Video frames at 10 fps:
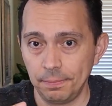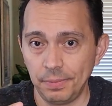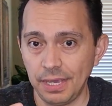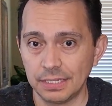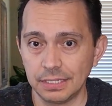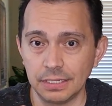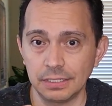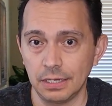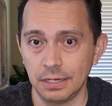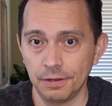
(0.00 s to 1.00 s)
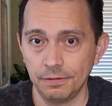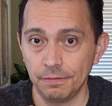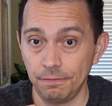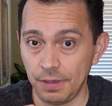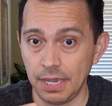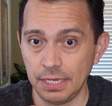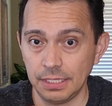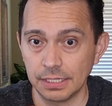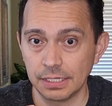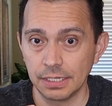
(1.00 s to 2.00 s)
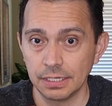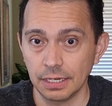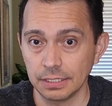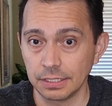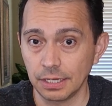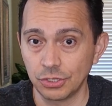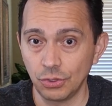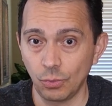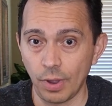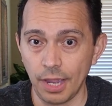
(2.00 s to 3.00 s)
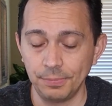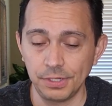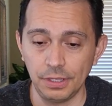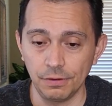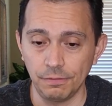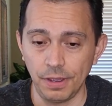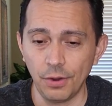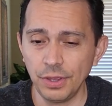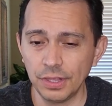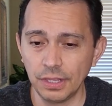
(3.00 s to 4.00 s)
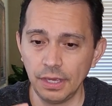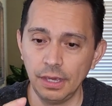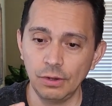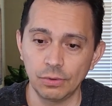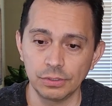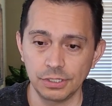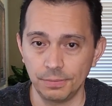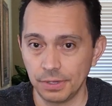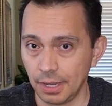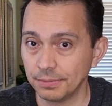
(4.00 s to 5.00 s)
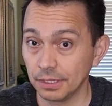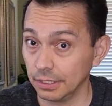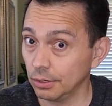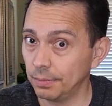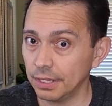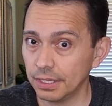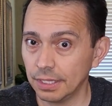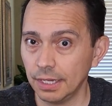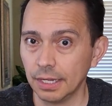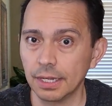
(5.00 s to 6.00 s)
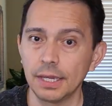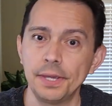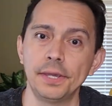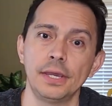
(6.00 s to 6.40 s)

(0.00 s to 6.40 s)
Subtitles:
pieces of veins stuck to the wipes, either very thin or sometimes a little bit thick.